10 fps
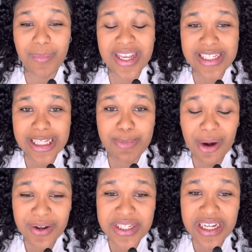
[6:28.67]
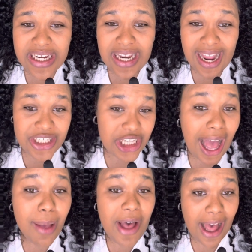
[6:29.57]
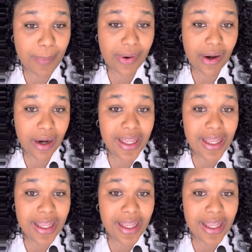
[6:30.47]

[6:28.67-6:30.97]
Is this person a job hopper?